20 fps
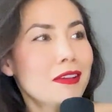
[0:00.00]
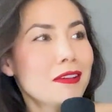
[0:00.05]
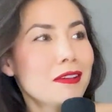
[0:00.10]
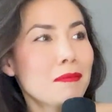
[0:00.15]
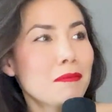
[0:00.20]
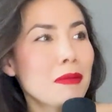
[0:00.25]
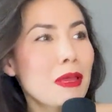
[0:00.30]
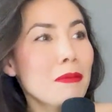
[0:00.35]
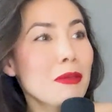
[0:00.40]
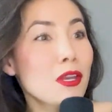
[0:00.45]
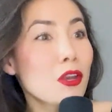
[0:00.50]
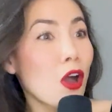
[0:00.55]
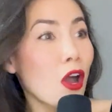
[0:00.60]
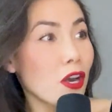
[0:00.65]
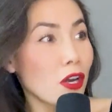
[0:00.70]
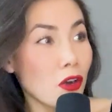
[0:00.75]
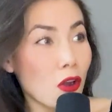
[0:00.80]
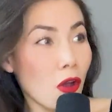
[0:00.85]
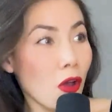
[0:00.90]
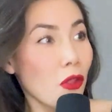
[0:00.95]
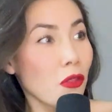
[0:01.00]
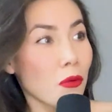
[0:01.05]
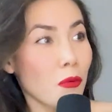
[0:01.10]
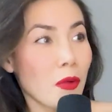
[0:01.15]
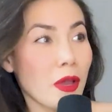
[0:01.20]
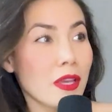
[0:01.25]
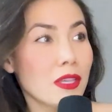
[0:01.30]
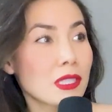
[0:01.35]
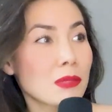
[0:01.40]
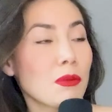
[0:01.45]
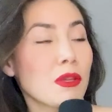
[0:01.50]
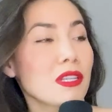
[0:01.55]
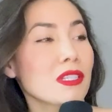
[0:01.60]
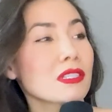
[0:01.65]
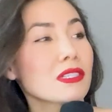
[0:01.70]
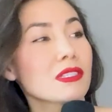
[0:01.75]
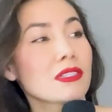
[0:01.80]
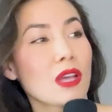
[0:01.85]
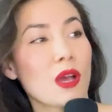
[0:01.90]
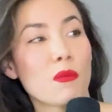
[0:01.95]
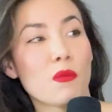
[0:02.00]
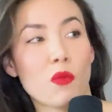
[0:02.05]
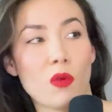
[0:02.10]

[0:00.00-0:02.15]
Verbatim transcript: maybe not in all the ways, but in some